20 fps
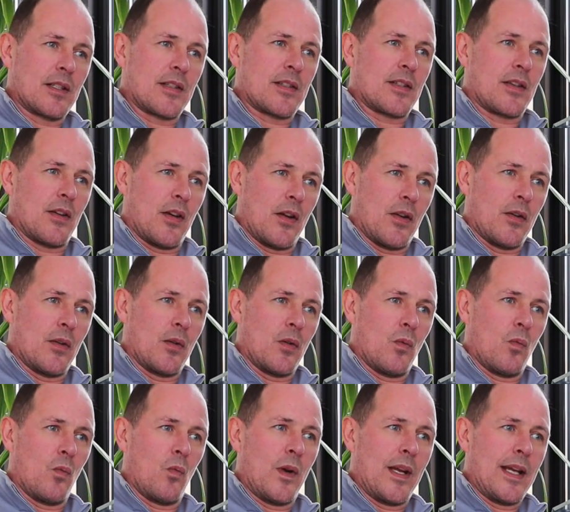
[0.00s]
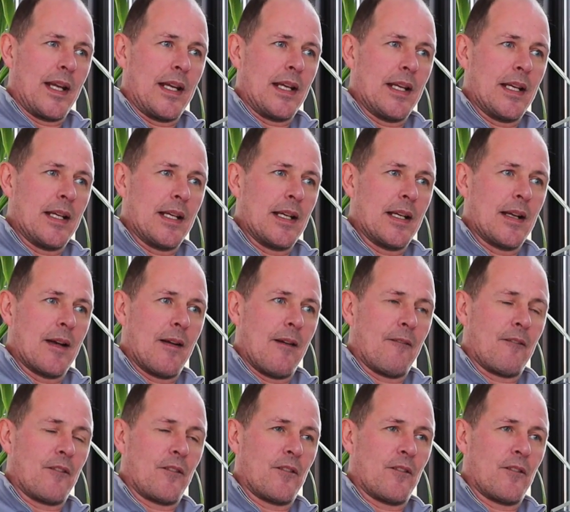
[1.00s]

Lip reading: So we,